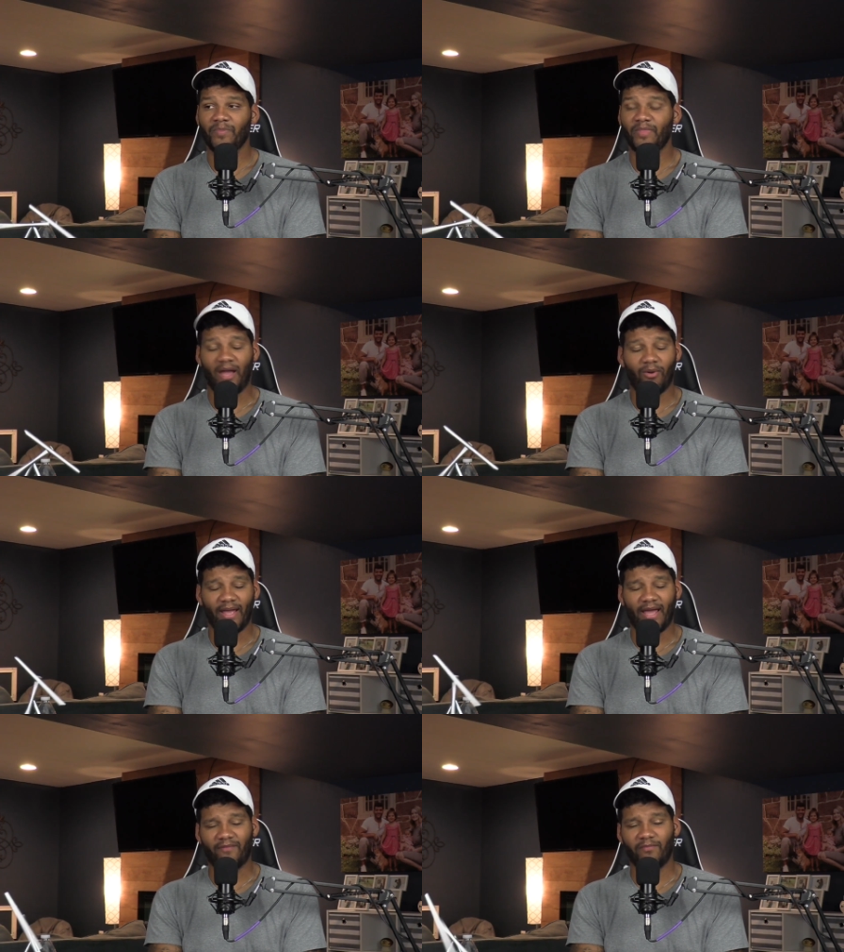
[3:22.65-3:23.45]
Now I
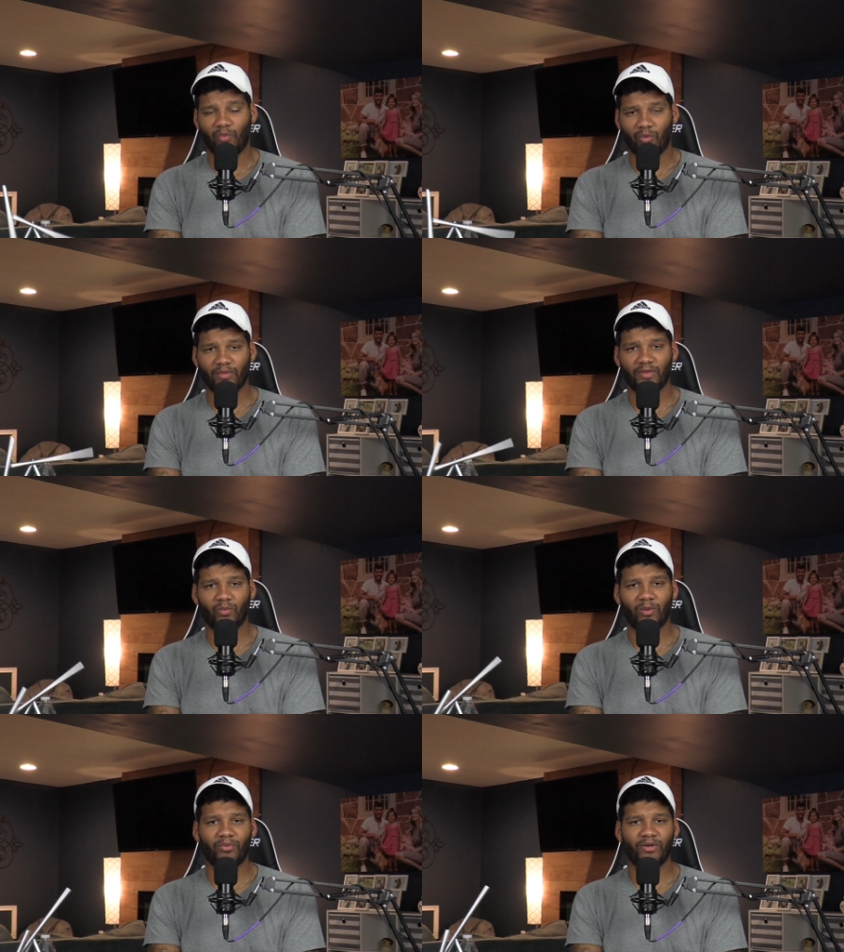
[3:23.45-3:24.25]
have more than
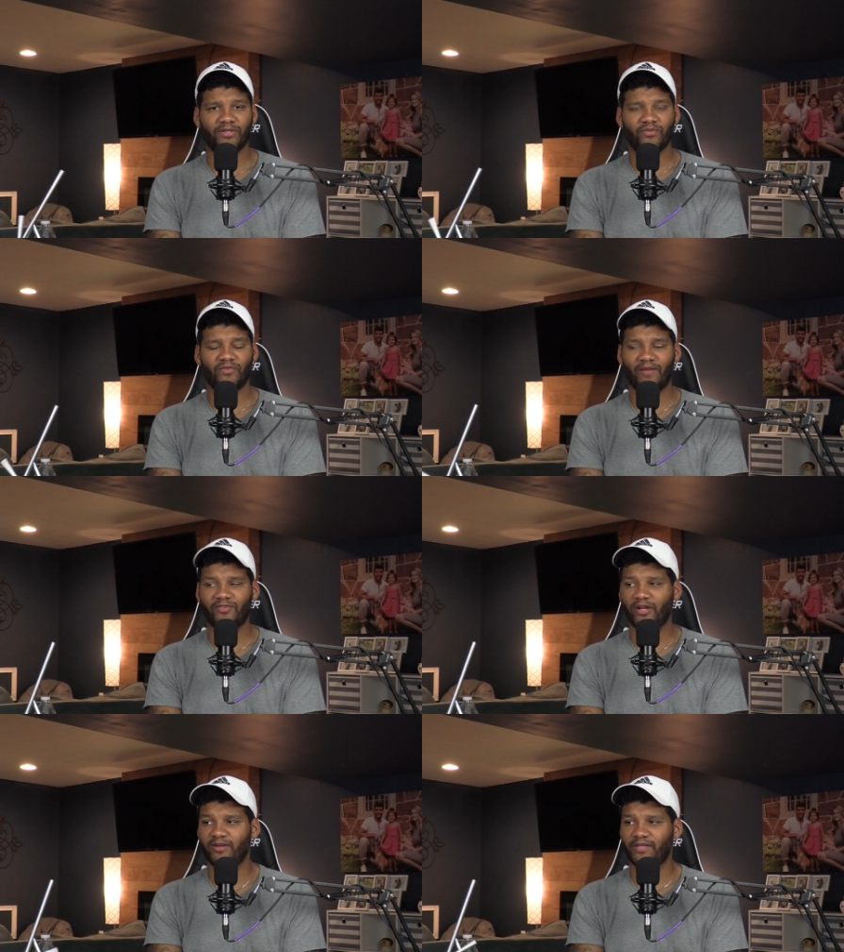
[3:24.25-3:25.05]
1.25 shares.